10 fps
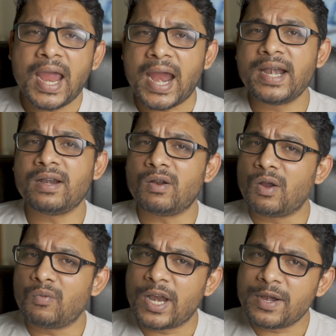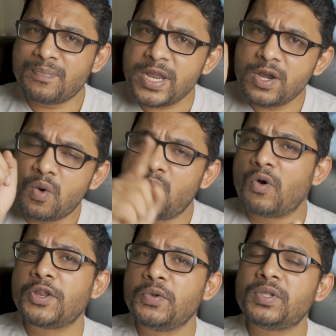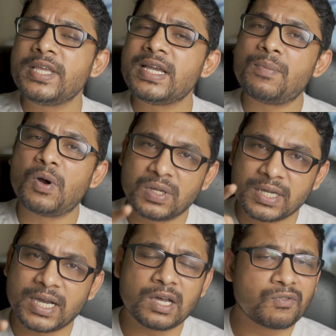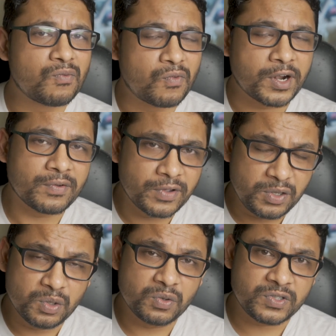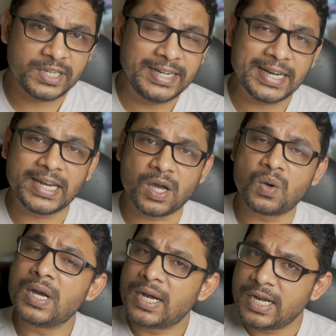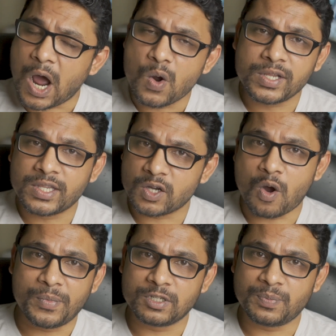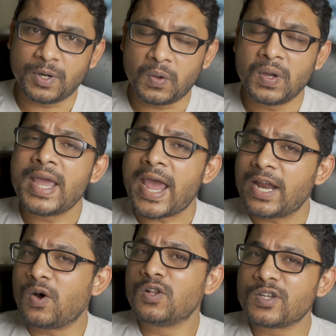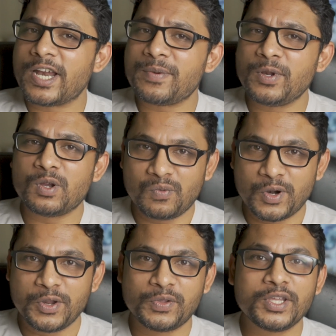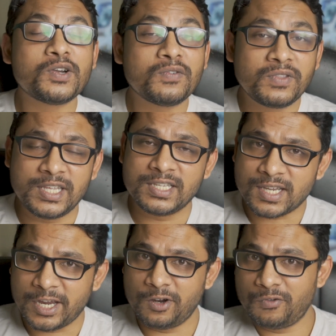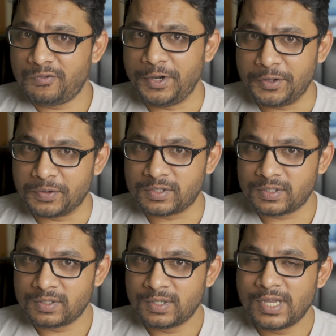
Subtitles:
And let me know what you think about the car from whatever you've seen till now down in the comments below. And also let me know what do you think of these kind of videos.